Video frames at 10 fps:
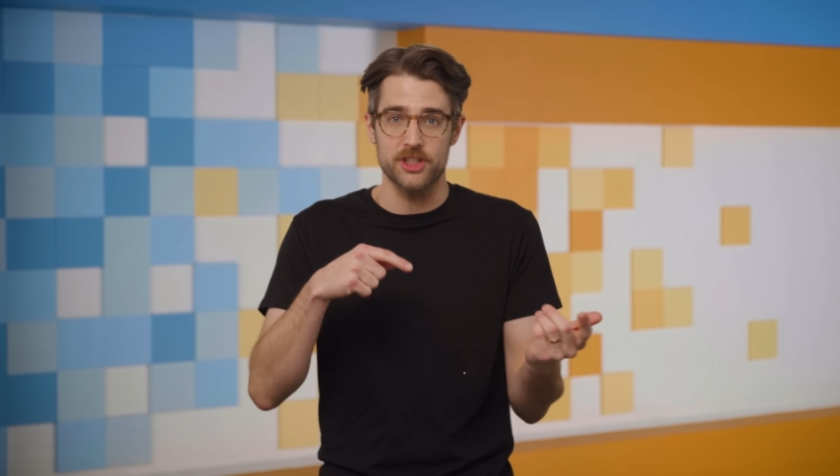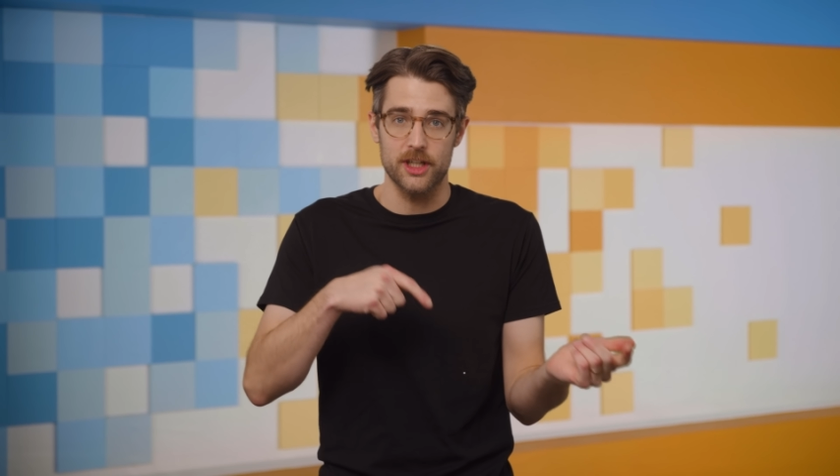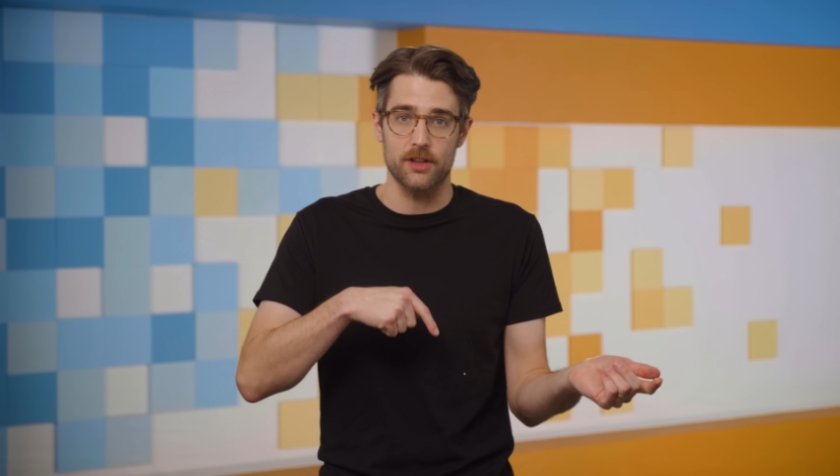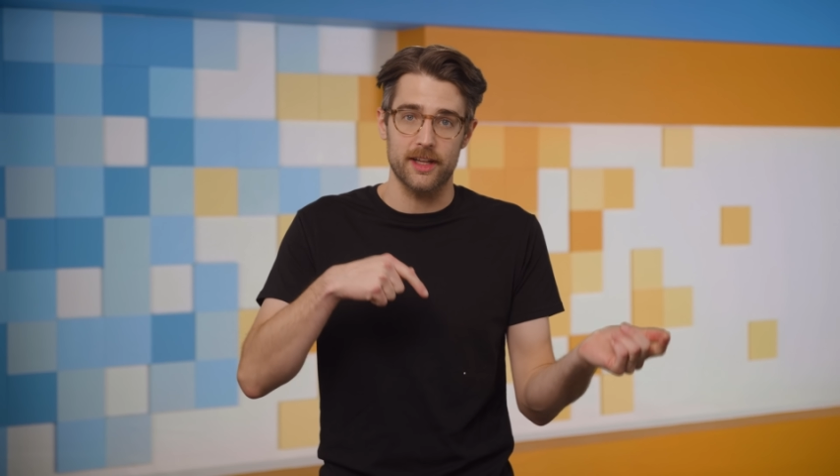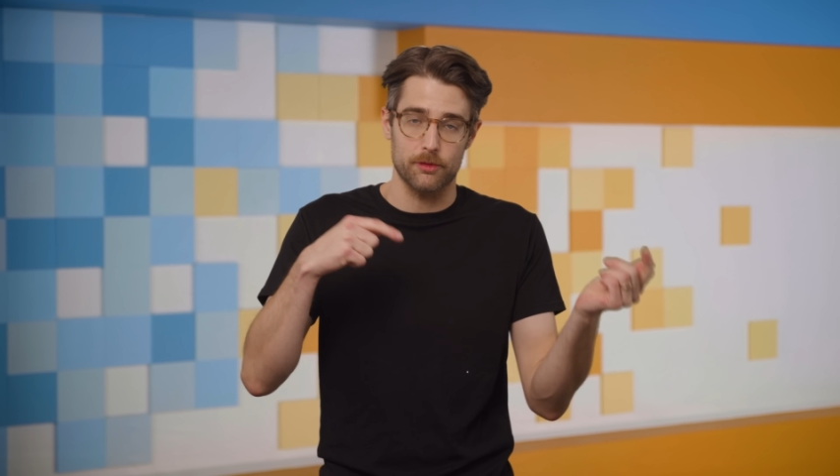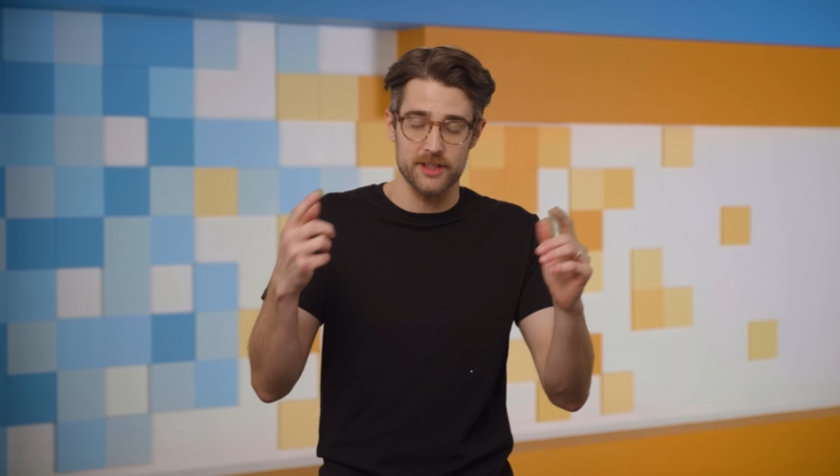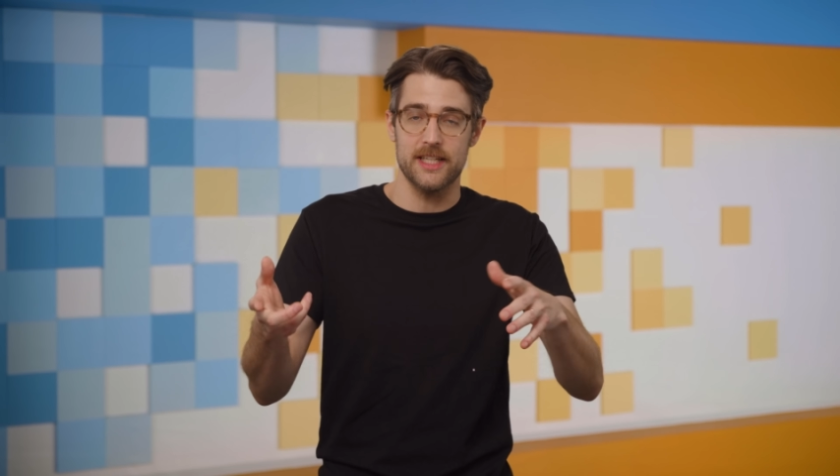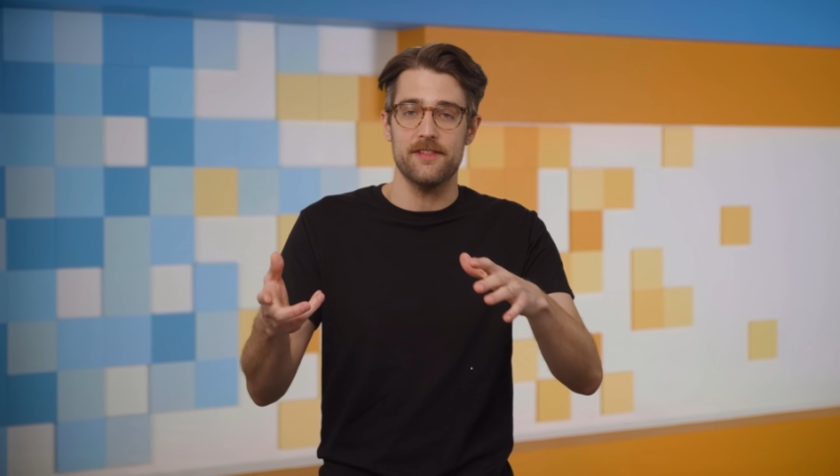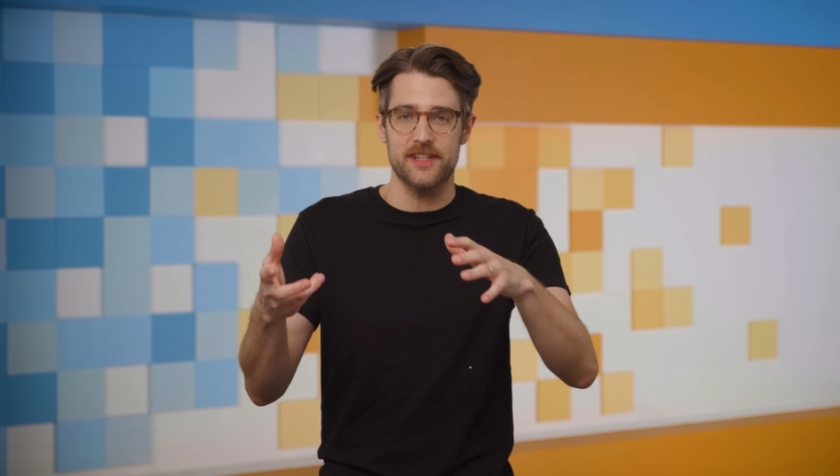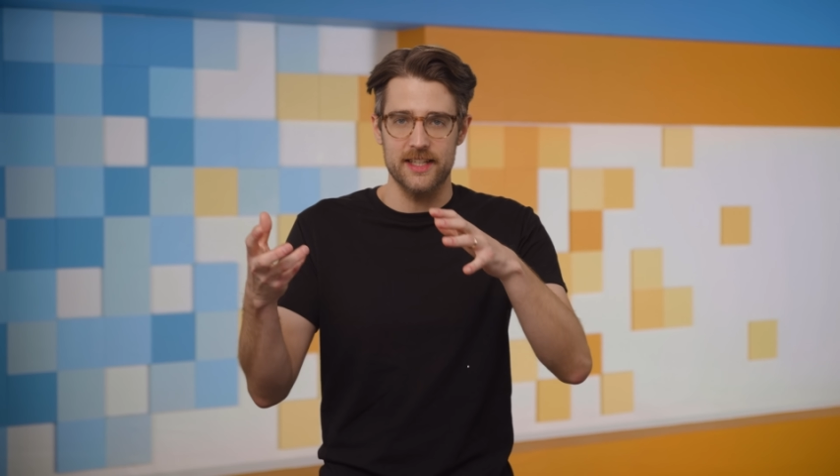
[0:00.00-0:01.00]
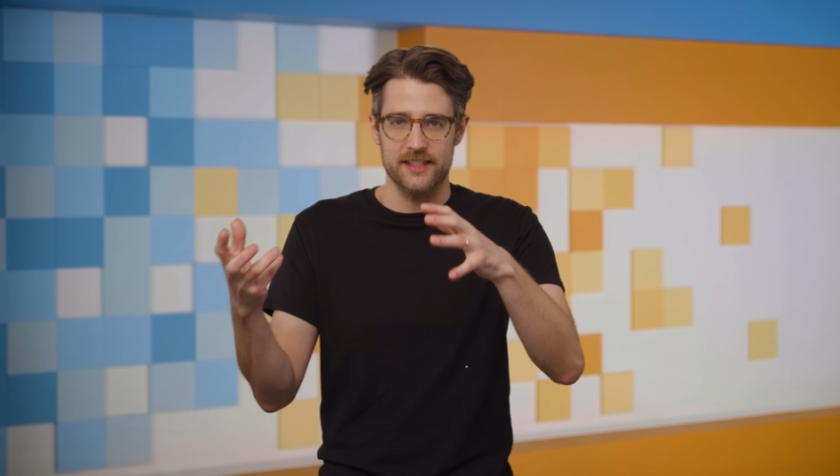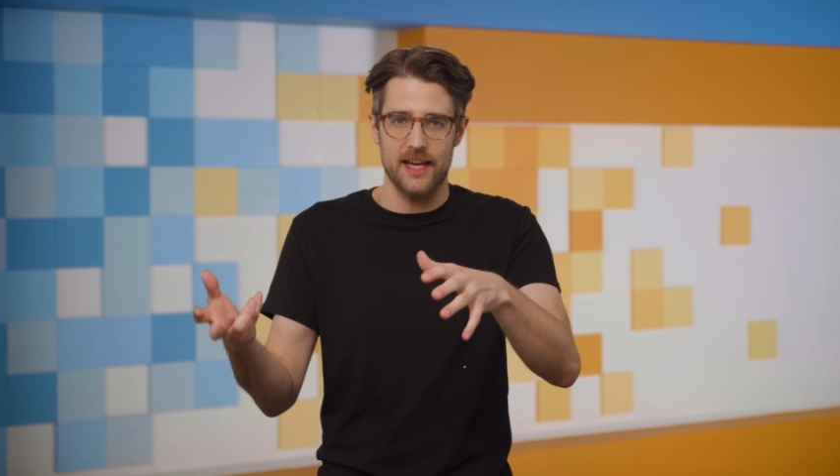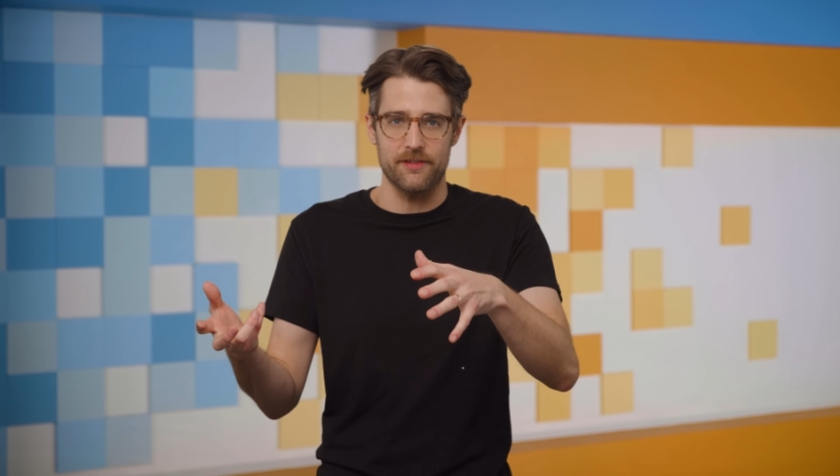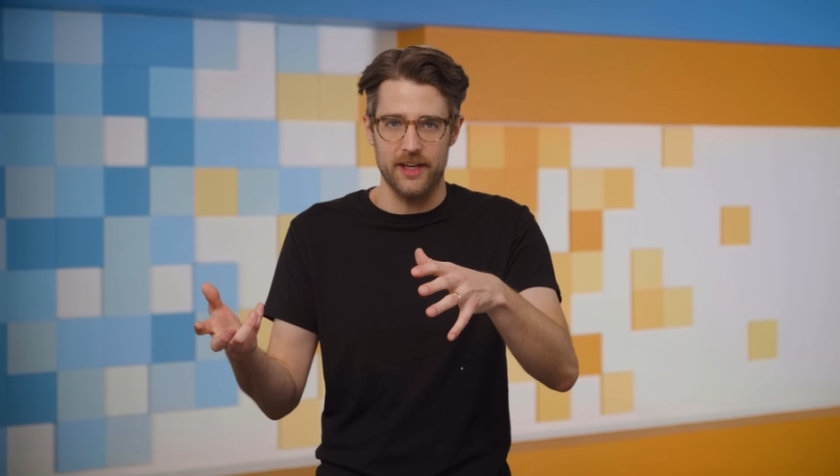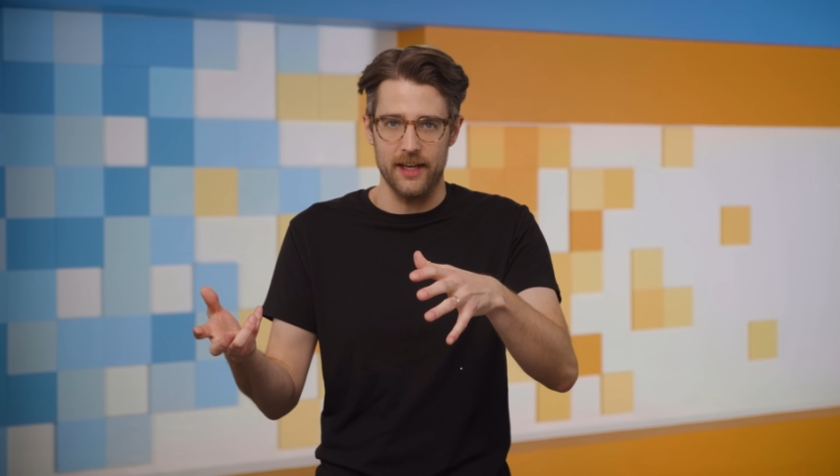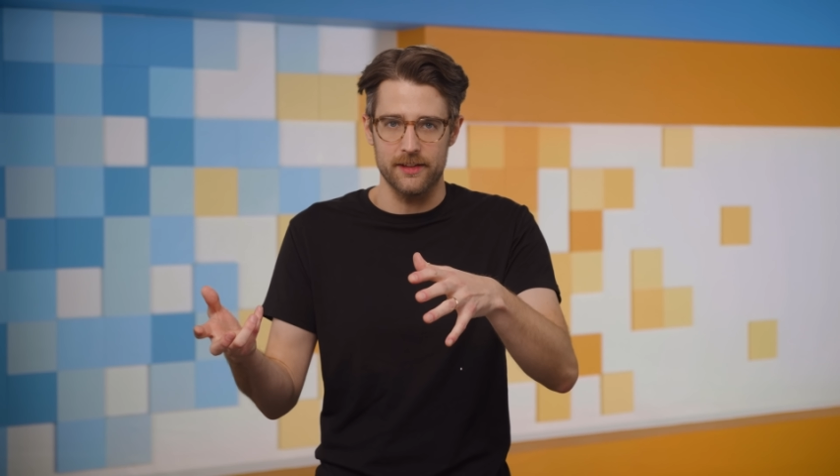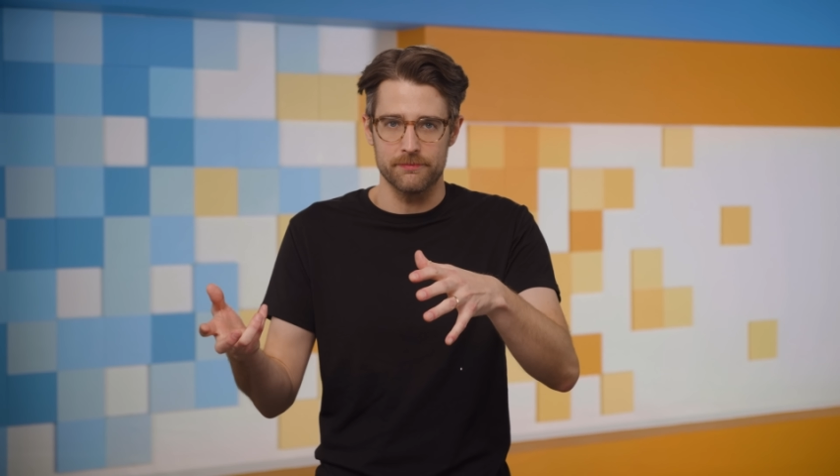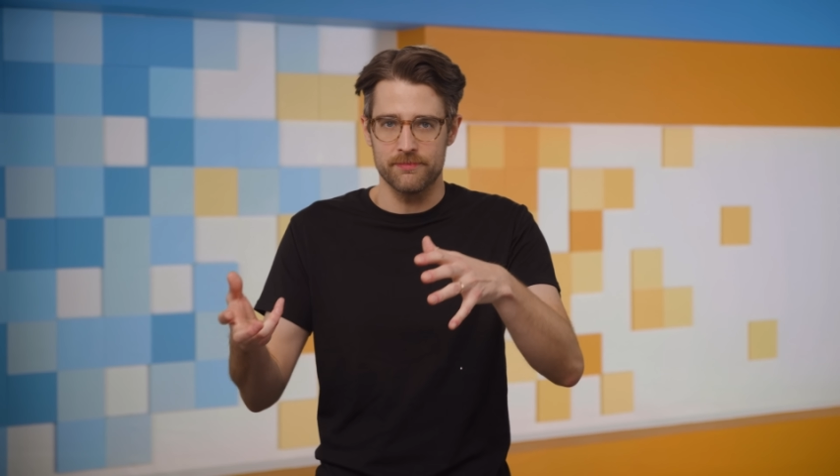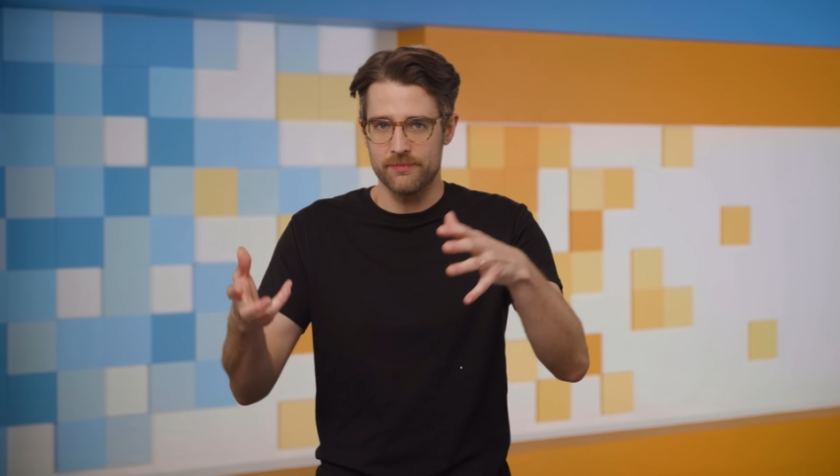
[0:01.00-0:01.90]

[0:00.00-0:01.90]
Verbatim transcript: Geerling received his dev kit.